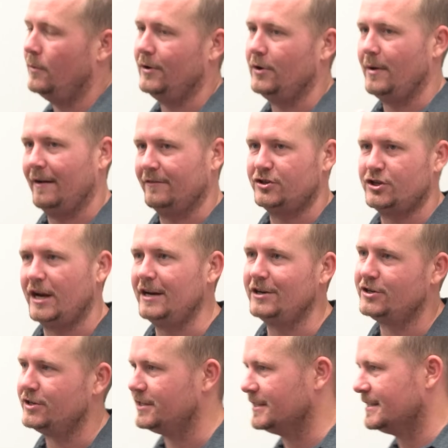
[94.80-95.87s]
when you have
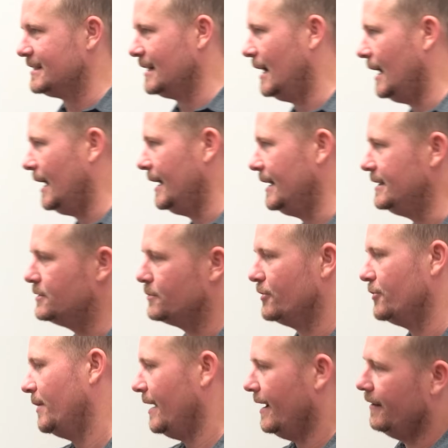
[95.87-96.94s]
changes in size,
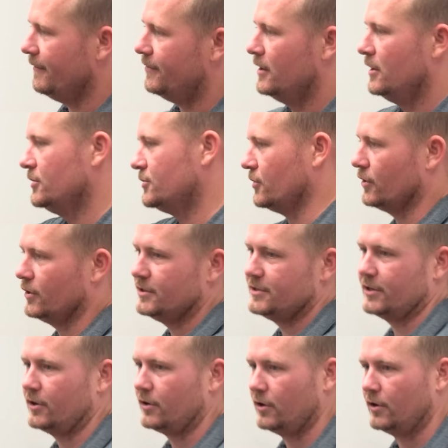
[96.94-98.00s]
when you have
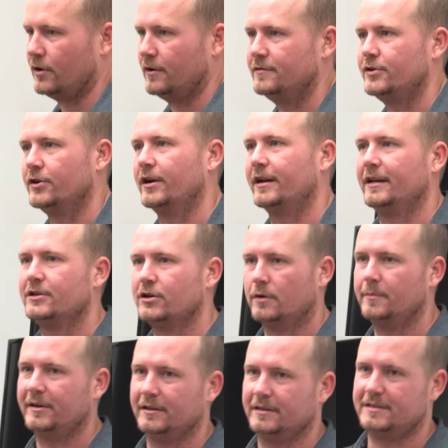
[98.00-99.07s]
turns and curves, you're going to get
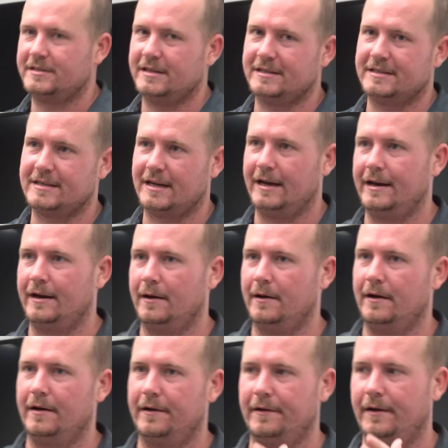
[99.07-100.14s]
turbulence inside
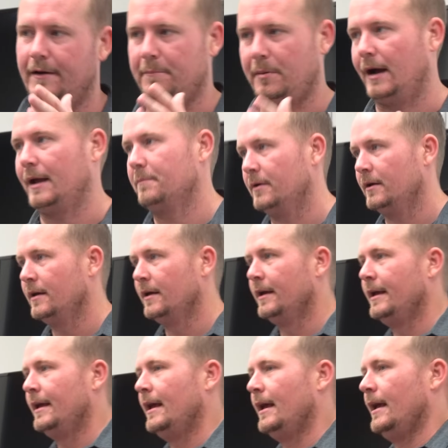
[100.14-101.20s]
a, a pipe.
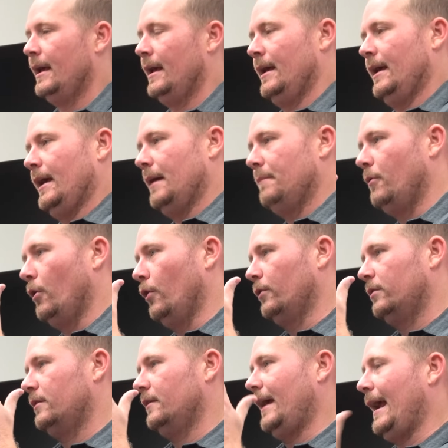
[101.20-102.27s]
And
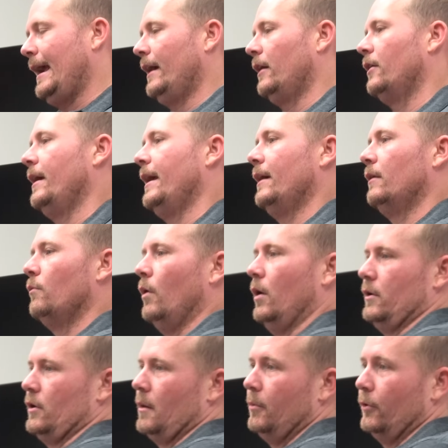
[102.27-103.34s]
both air and
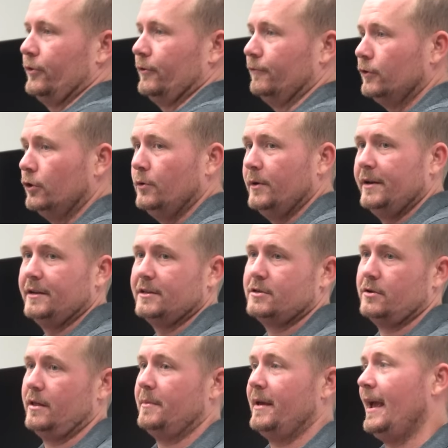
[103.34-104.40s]
water are both a fluid, and
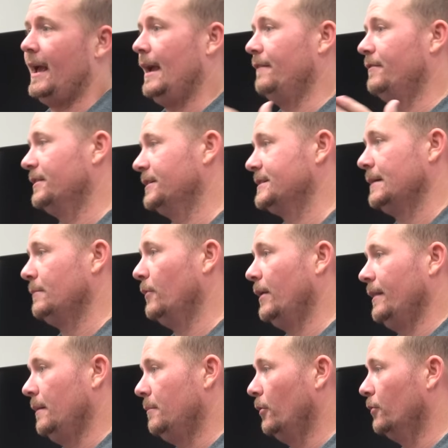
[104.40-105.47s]
so they behave in the same
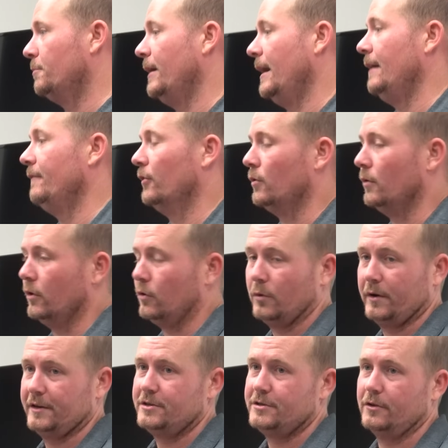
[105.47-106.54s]
way. They both behave
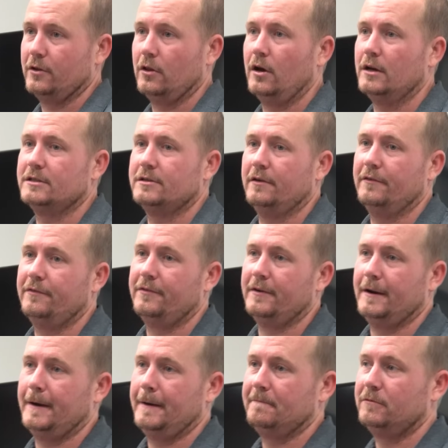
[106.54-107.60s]
according to the laws of
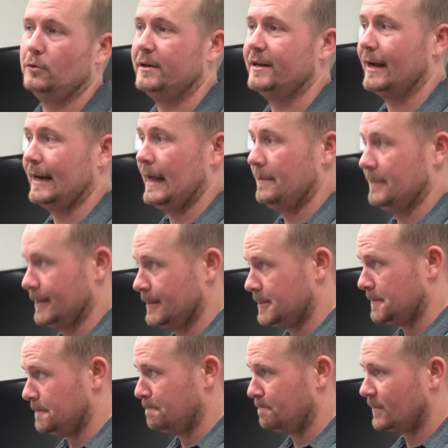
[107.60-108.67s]
um, fluid dynamics.